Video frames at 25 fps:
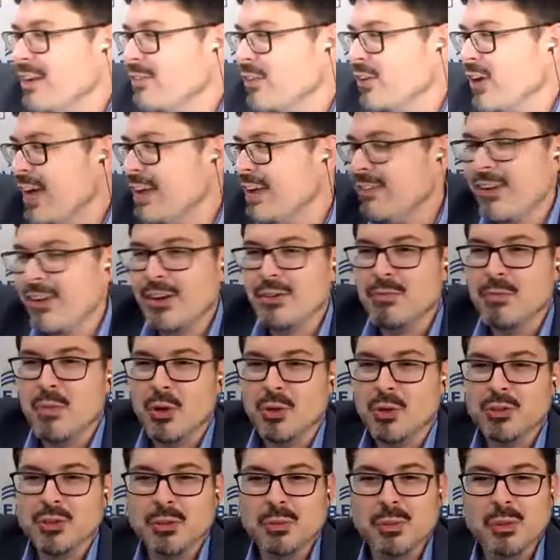I've, I've heard
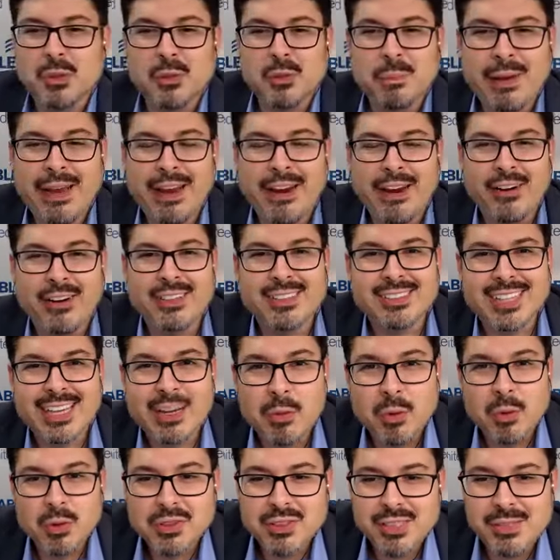multiple parents
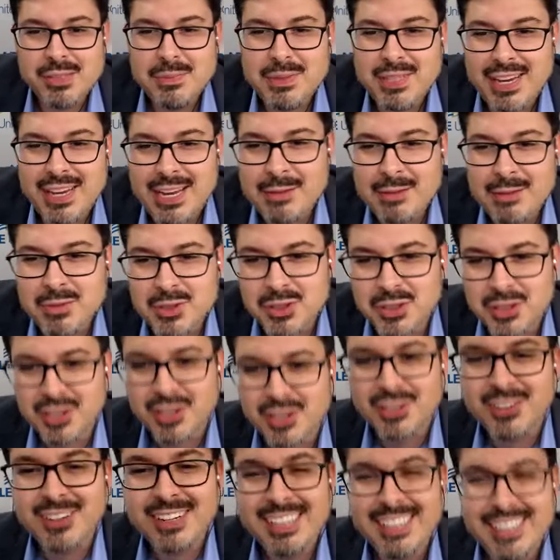say, well, sometimes, you
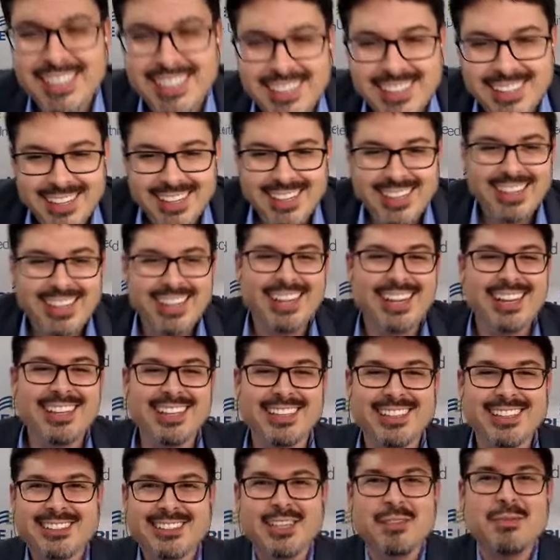know, uh,
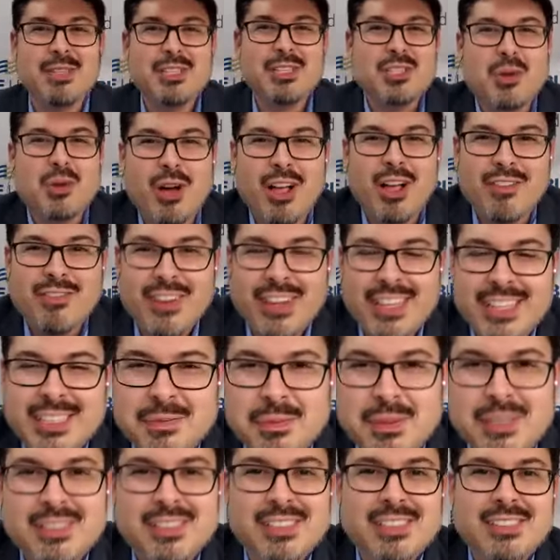some of these qualified
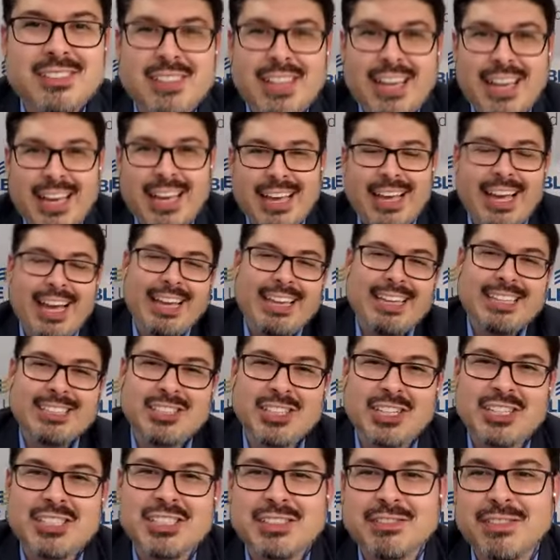expenses I, I could
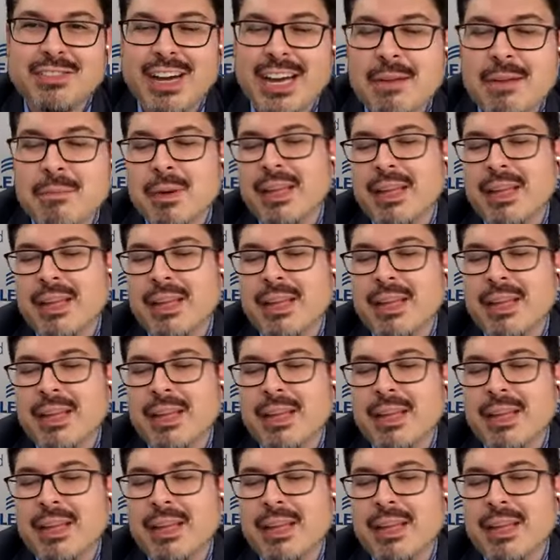justify,